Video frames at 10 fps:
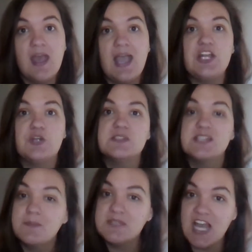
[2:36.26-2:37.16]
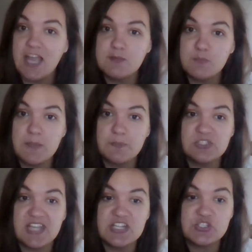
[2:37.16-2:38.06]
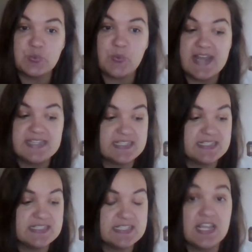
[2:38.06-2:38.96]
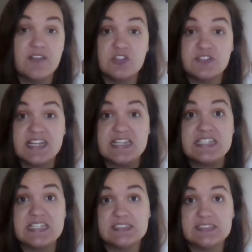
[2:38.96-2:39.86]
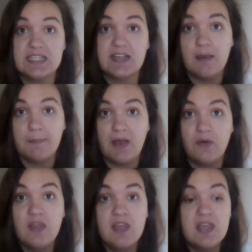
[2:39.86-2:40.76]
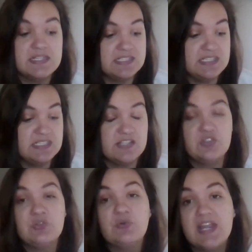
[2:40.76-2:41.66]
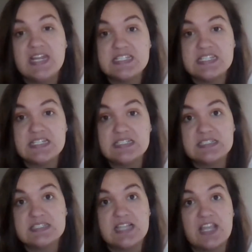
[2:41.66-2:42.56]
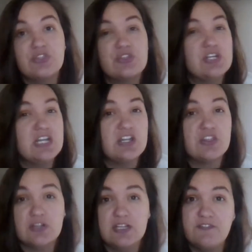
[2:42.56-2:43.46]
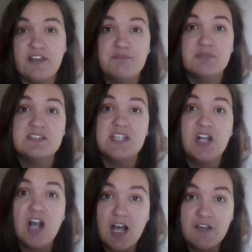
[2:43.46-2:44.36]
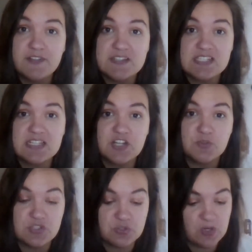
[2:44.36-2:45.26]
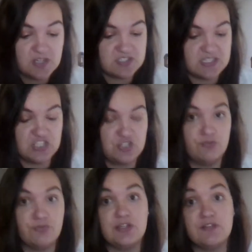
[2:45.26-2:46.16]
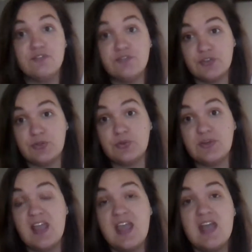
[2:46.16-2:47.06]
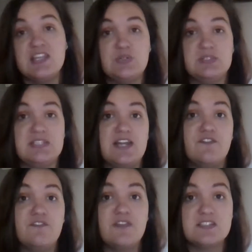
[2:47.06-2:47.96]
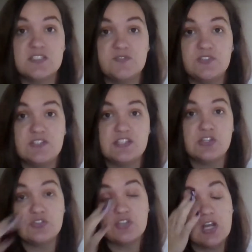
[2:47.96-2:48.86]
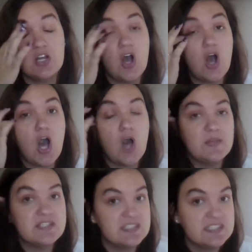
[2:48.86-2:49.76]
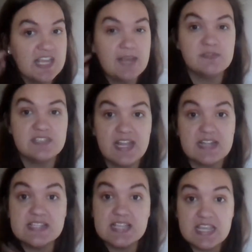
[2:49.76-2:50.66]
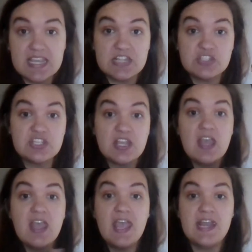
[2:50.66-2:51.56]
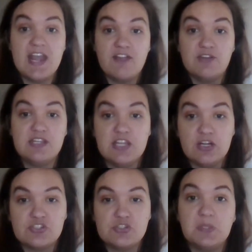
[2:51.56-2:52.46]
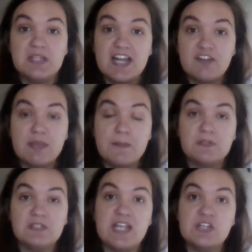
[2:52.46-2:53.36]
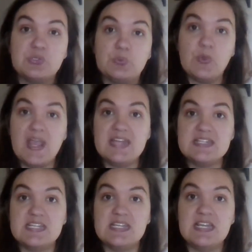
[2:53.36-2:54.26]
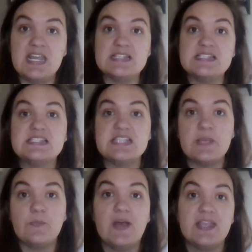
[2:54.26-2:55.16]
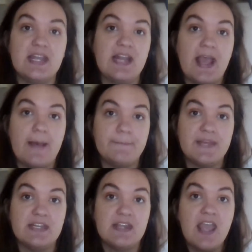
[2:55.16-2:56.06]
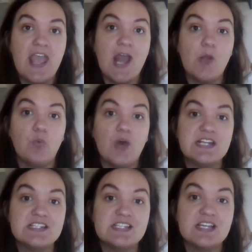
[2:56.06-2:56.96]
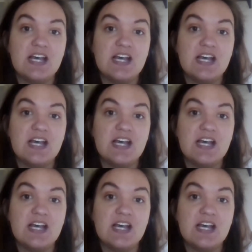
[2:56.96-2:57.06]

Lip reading: I know sometimes people like to wait and see if there's any deals that come out. Disney does great deals like 30 to 35% off on select resorts. They do free food. They do a lot of festivals, and those aren't always the same dates each and every year. So a lot of people like to wait and see what can happen and what